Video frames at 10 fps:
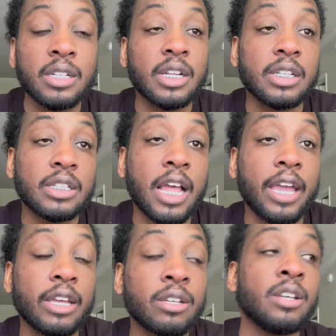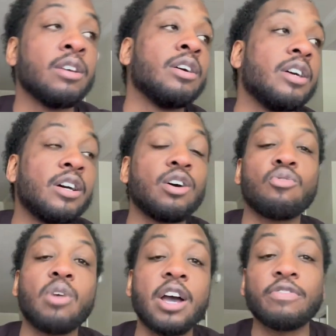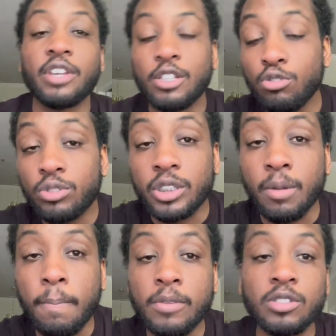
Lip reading: that's like Wife and Lucci.